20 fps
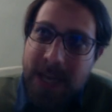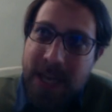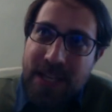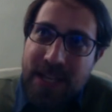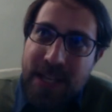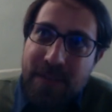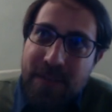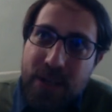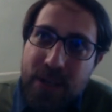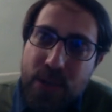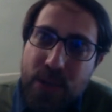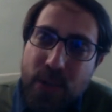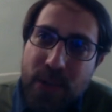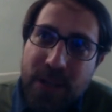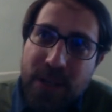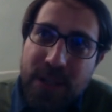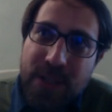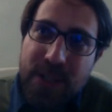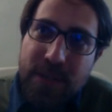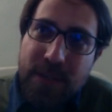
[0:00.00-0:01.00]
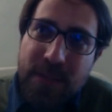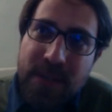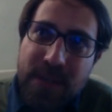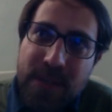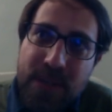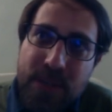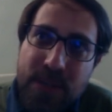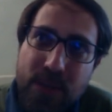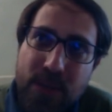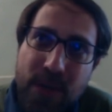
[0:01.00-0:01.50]
individualism
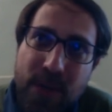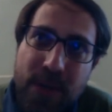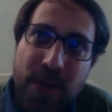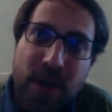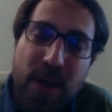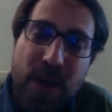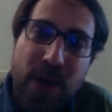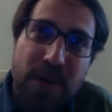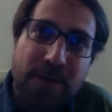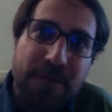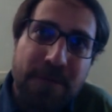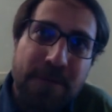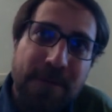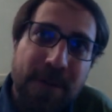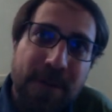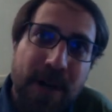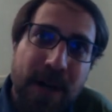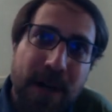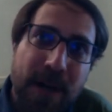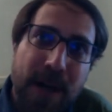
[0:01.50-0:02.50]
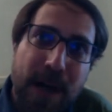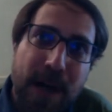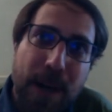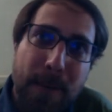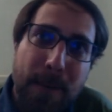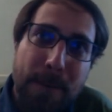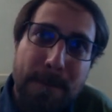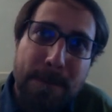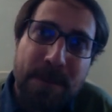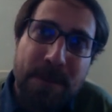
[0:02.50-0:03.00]
that sort of
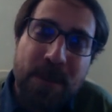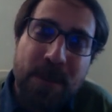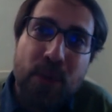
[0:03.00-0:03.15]
um,